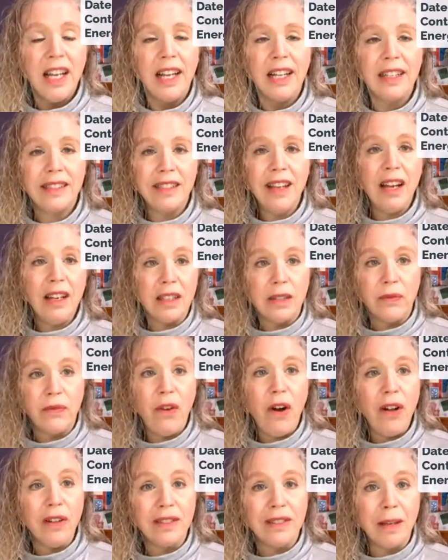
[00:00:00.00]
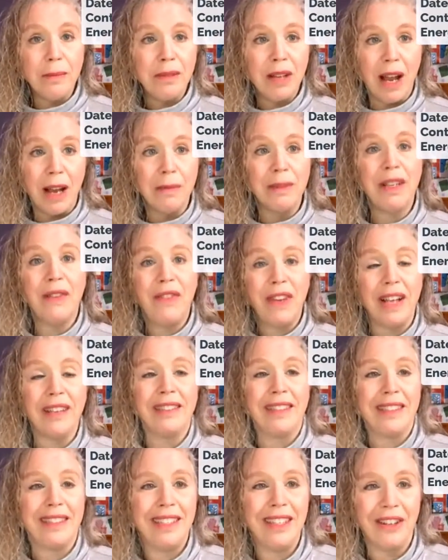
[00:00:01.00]
It's not his fault sometimes if he
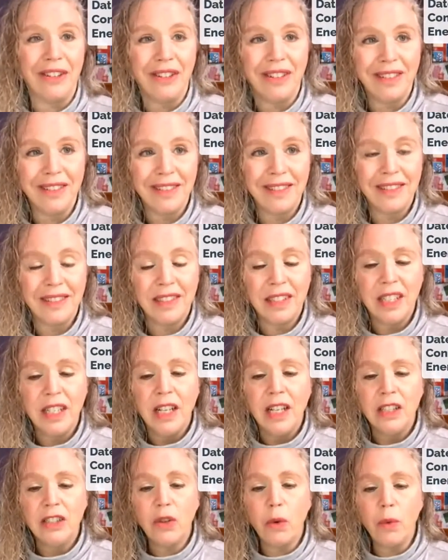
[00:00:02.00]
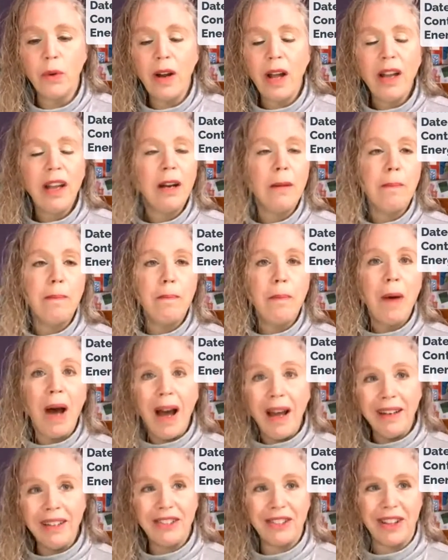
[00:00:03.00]
has to see her. So we're not going to
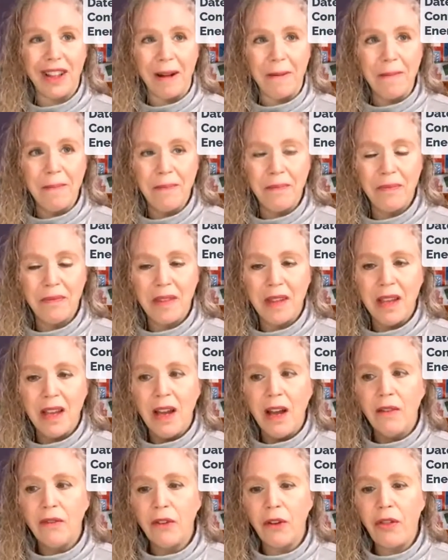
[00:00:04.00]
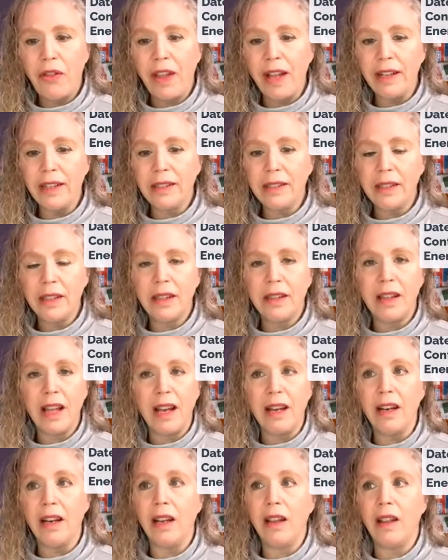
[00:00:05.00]
punish them for things
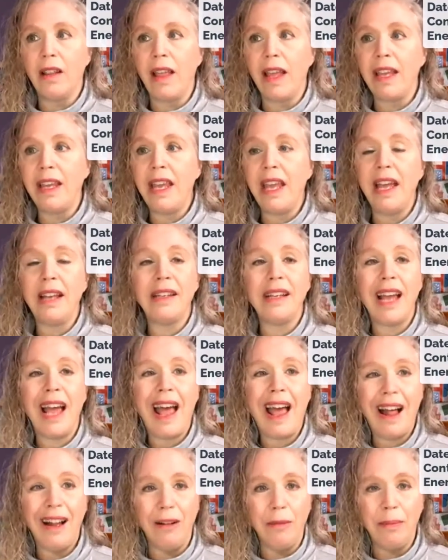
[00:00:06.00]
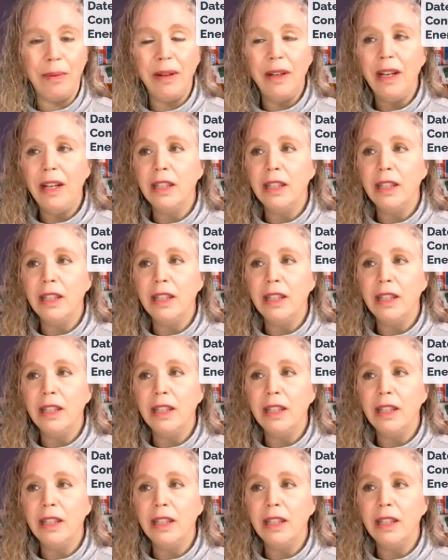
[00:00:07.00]
that they can't help.